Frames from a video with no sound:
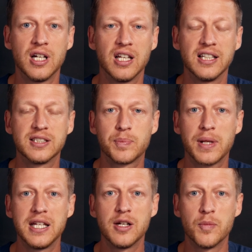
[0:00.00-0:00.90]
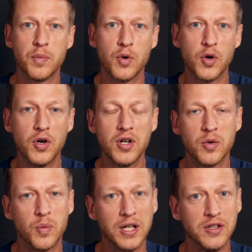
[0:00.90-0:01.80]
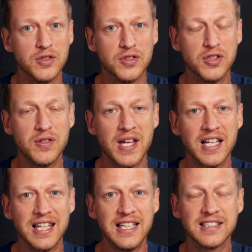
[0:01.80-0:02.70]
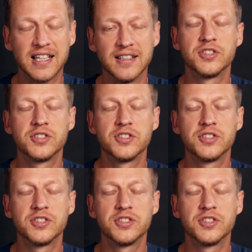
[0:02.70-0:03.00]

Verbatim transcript: I'll explain more why you should do that later.